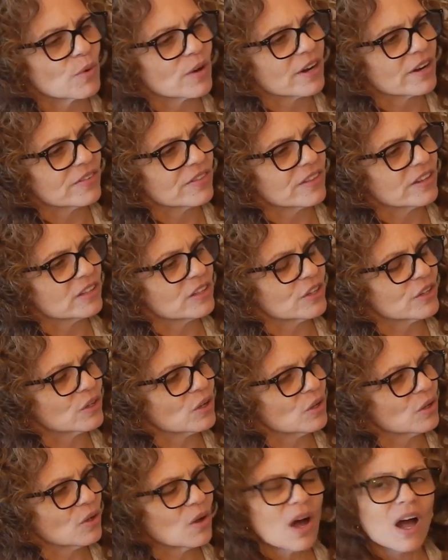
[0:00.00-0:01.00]
where the
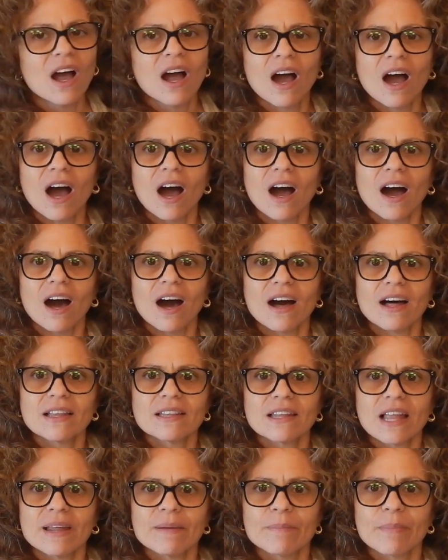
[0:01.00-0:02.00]
little
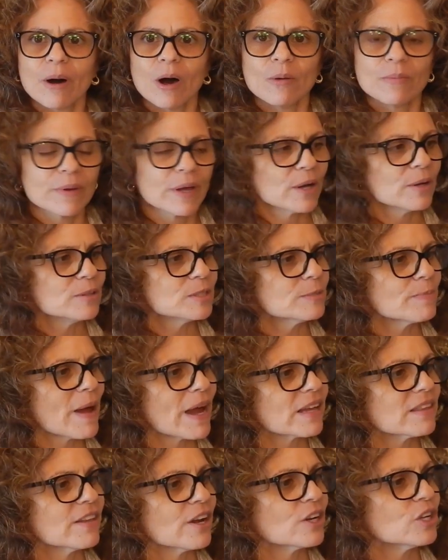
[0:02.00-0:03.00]
light bulb goes
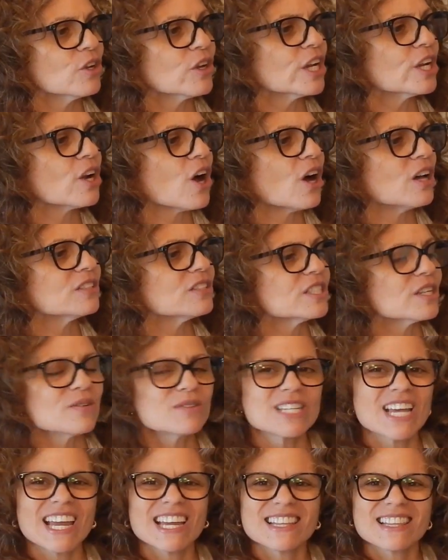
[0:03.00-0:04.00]
back there. You could also
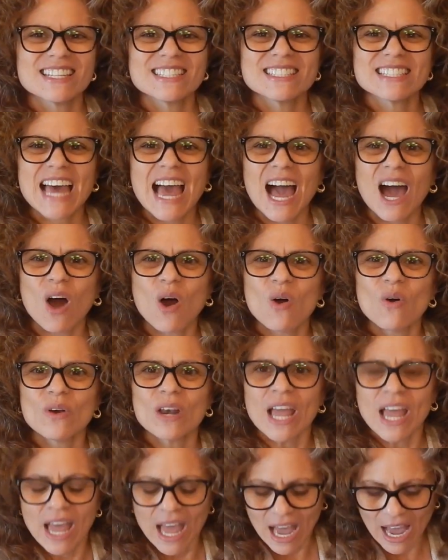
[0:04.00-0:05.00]
take this
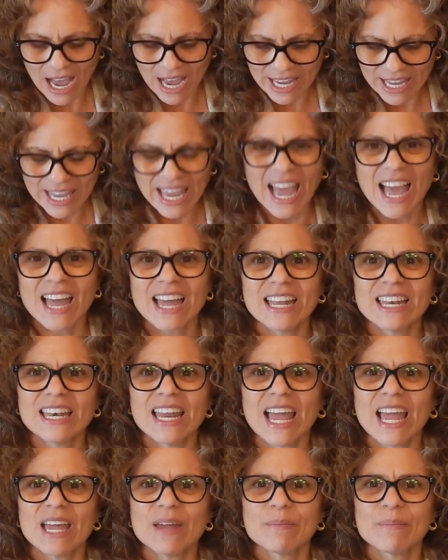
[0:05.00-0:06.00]
out again
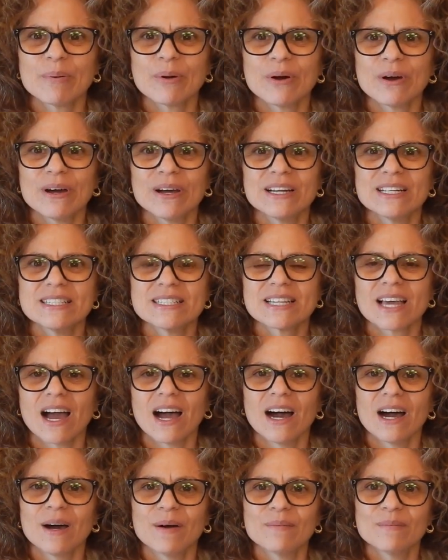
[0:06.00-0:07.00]
and put
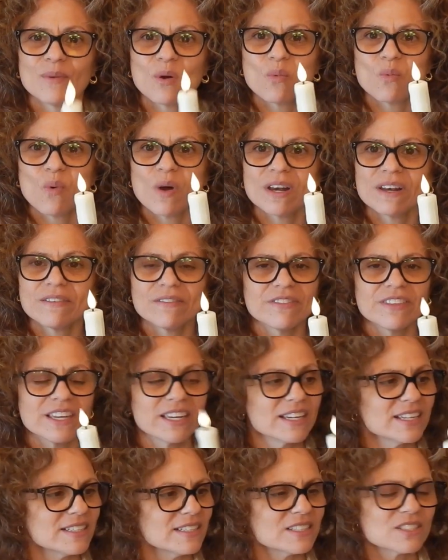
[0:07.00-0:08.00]
one of
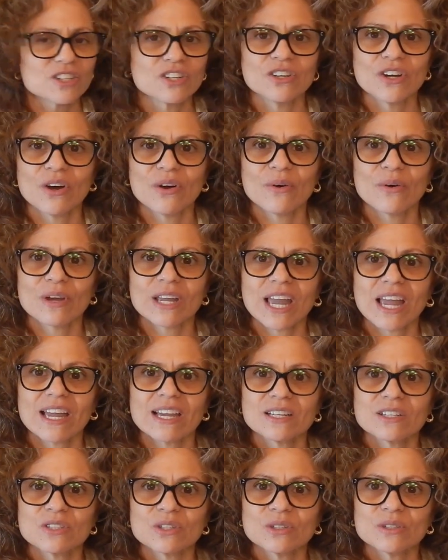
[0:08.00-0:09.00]
these, you know,
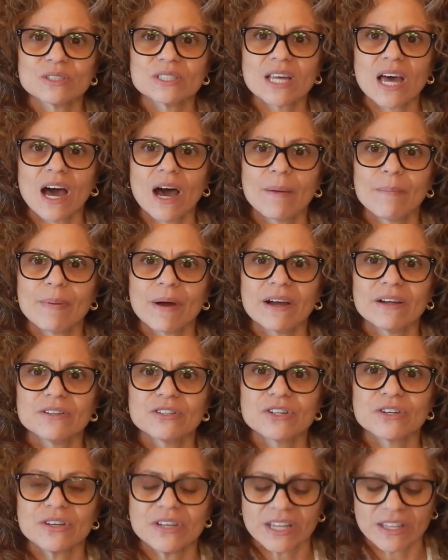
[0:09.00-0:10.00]
candles up
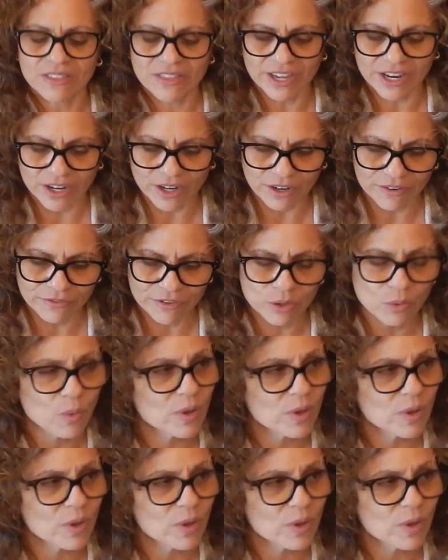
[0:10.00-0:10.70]
underneath here if you